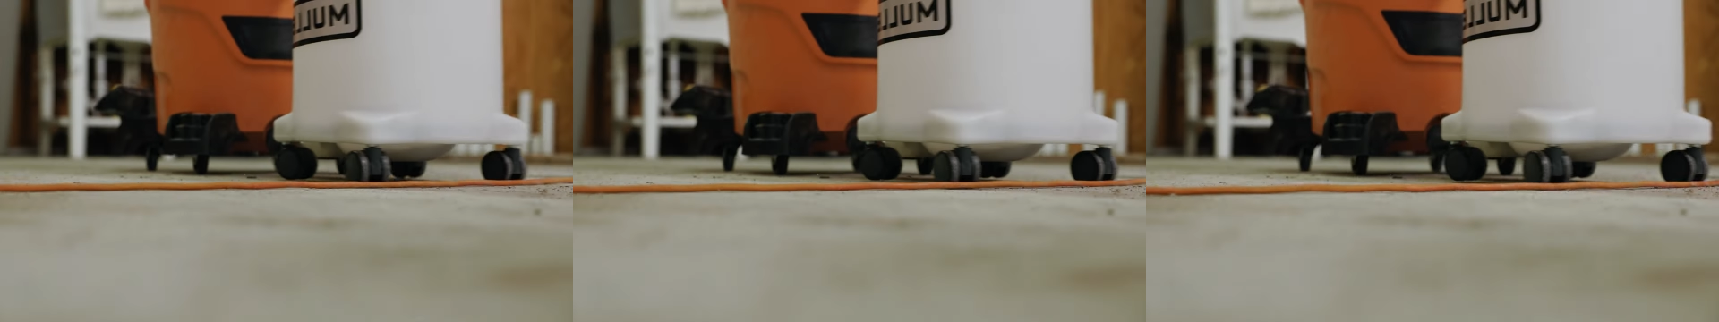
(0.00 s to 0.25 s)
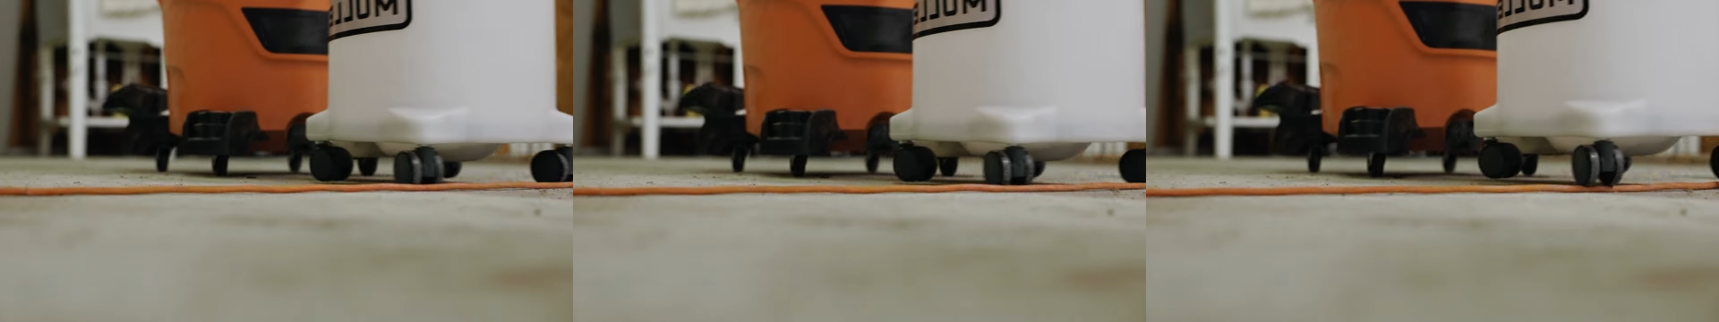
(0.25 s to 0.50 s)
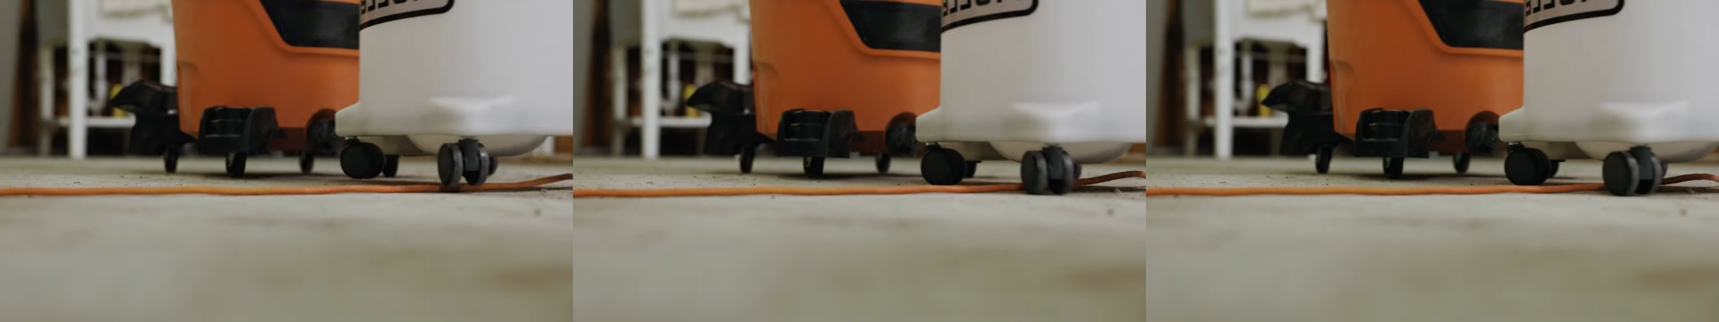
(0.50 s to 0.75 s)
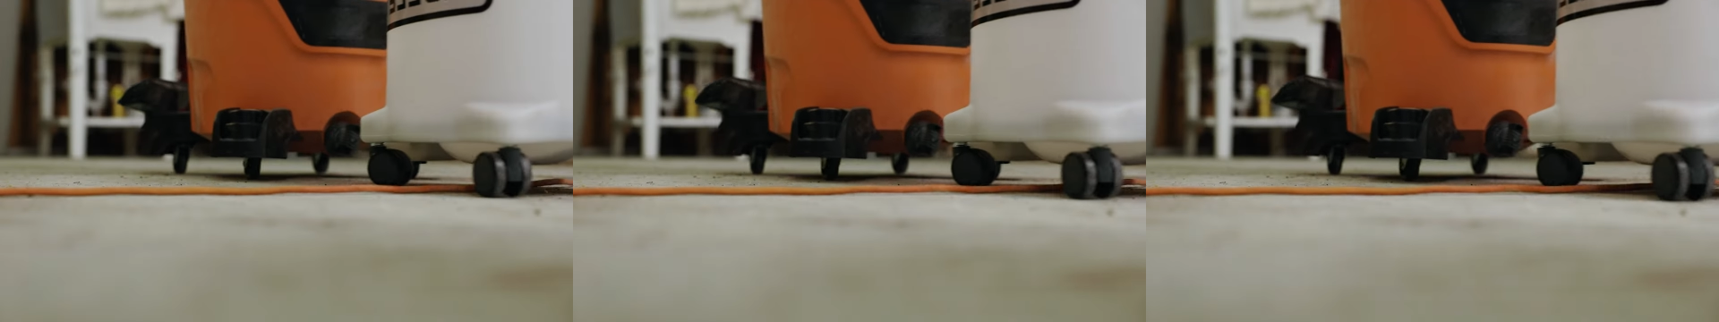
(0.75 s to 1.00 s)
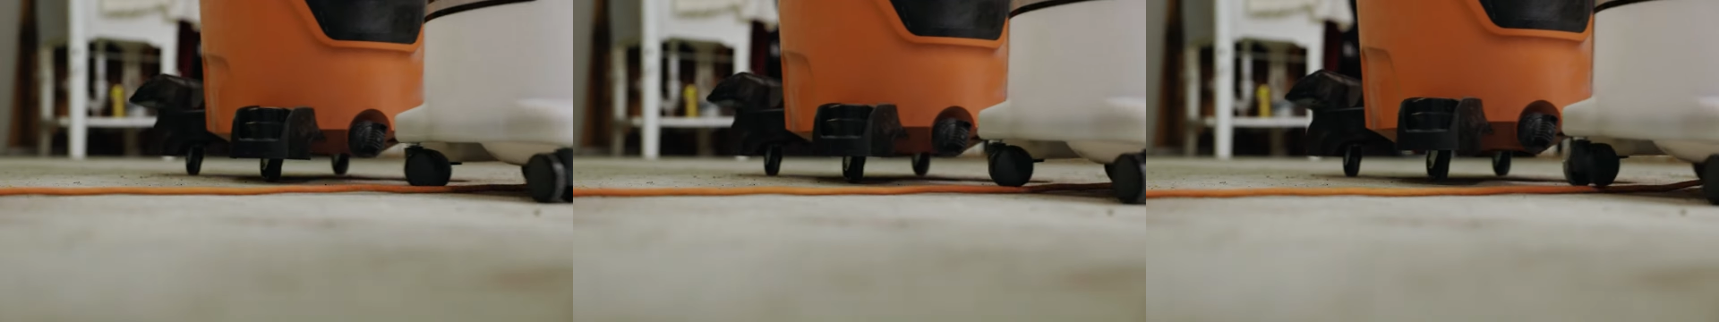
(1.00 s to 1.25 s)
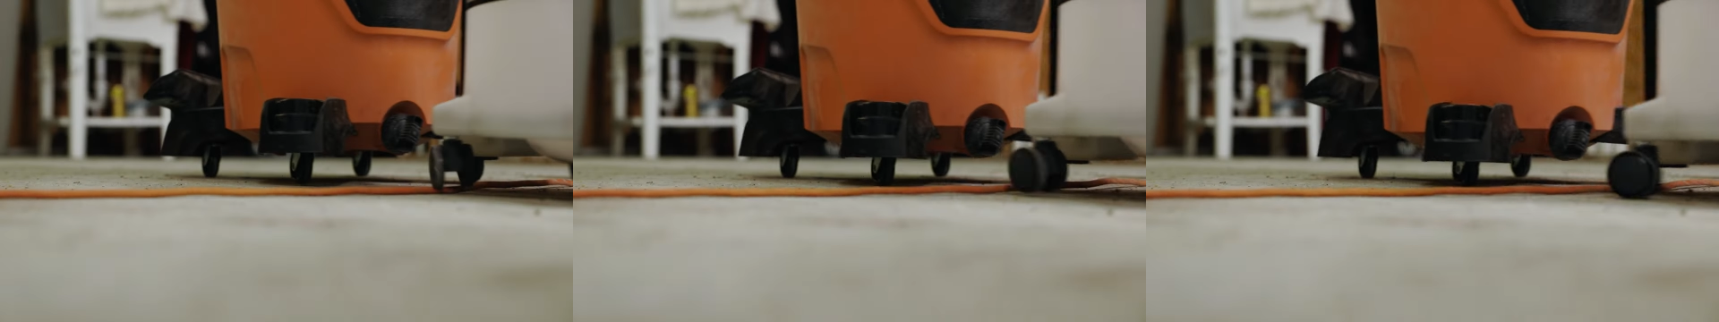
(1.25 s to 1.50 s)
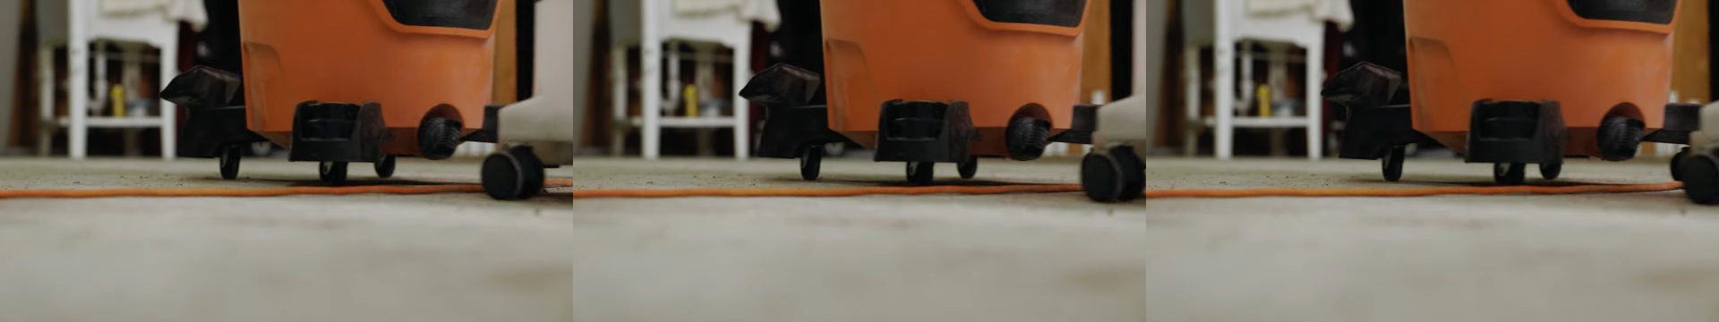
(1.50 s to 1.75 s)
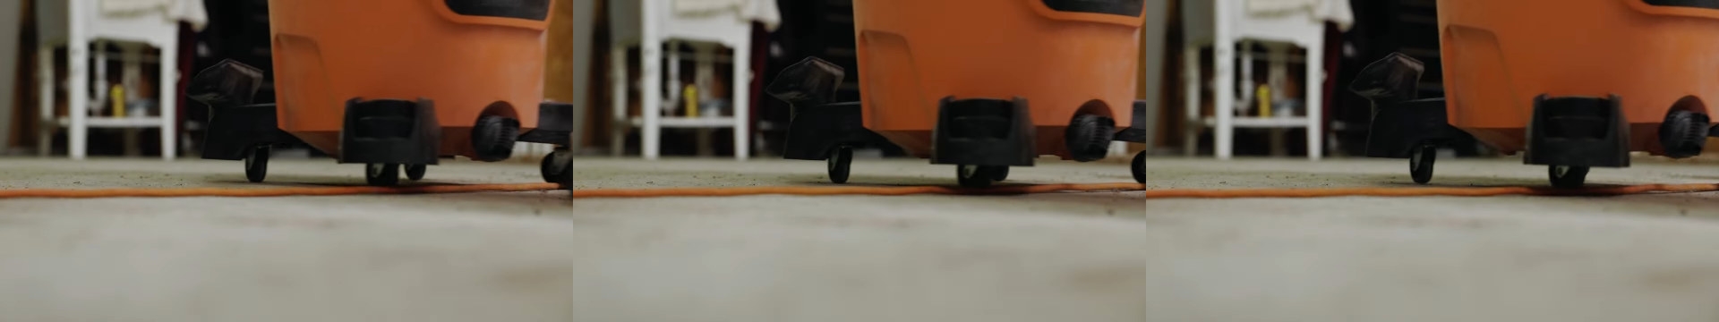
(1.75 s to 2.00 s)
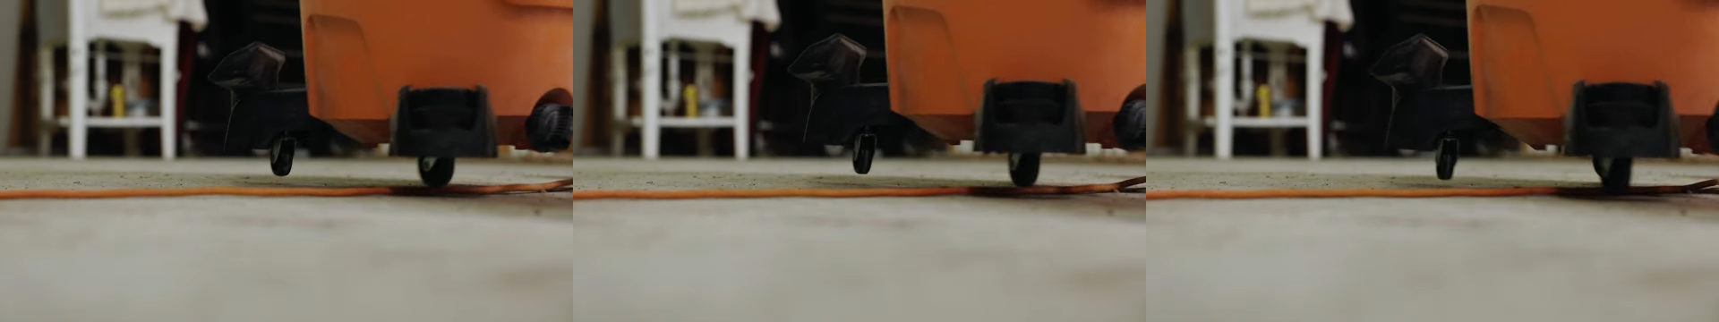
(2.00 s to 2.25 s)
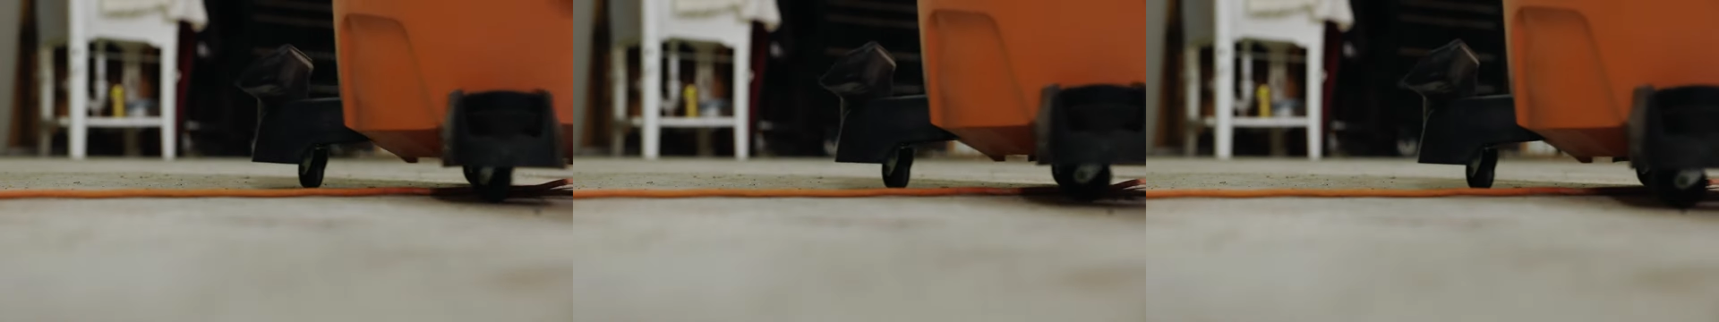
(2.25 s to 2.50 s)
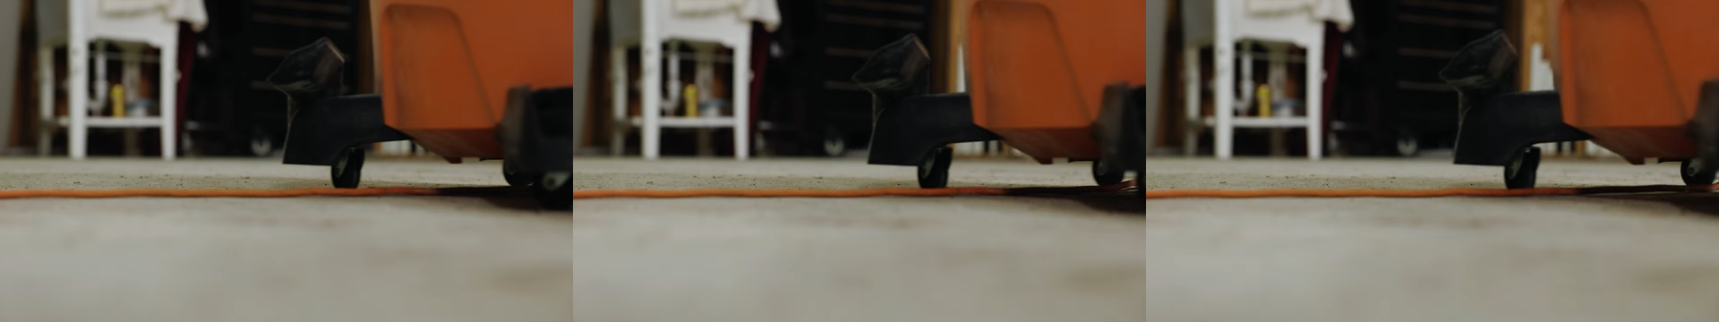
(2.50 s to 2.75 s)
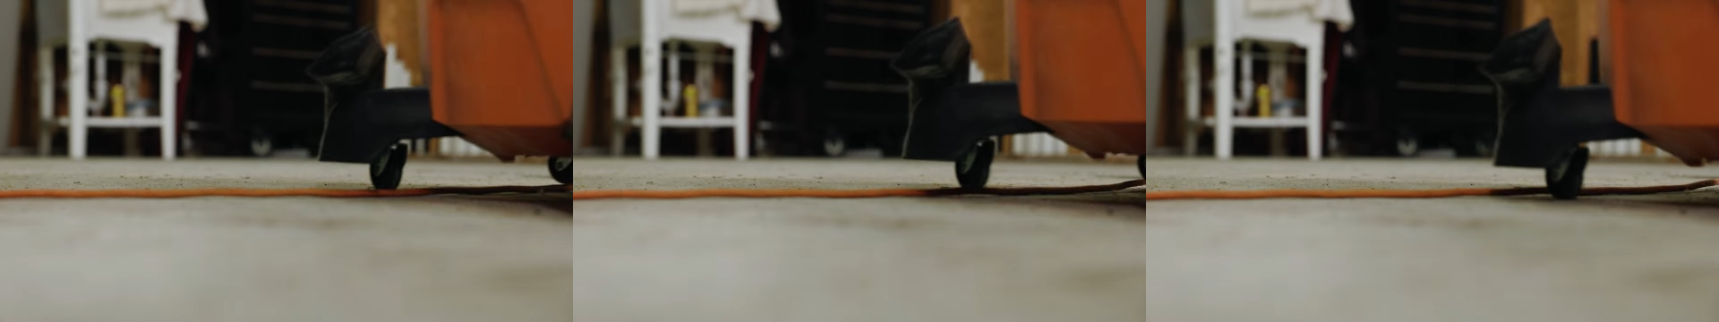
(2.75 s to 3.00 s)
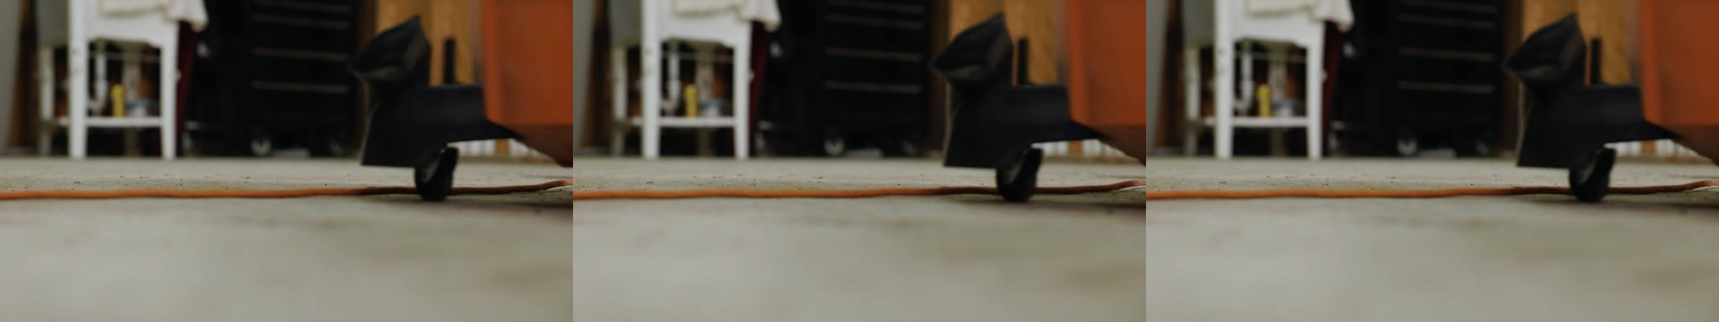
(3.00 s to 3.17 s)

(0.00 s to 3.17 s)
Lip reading: Nobody's mouth can be seen.